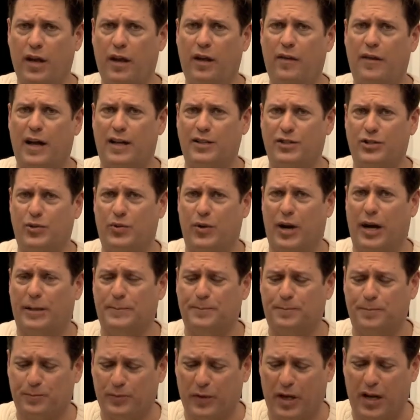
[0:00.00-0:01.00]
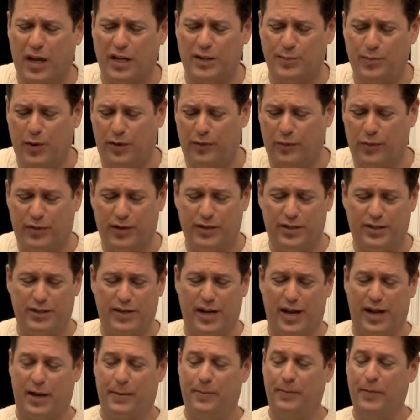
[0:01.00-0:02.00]
That's great. And that's perfect with the
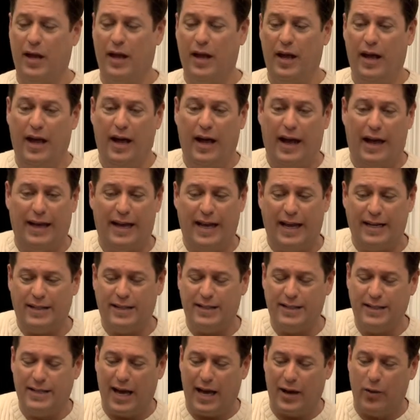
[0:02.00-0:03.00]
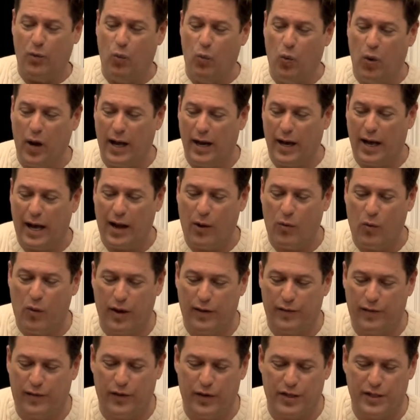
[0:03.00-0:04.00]
steak. I can't decide what I
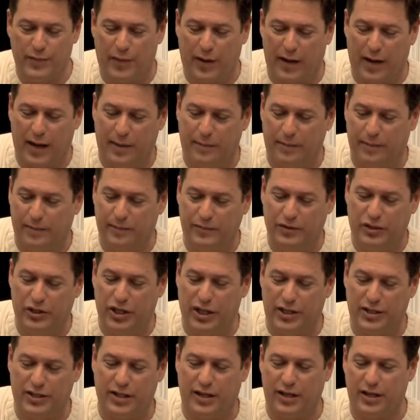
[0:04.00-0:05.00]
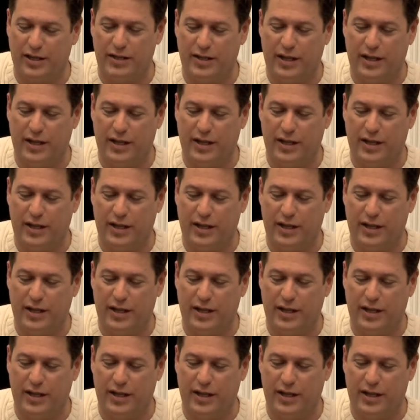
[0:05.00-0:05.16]
want first, but I'm just going to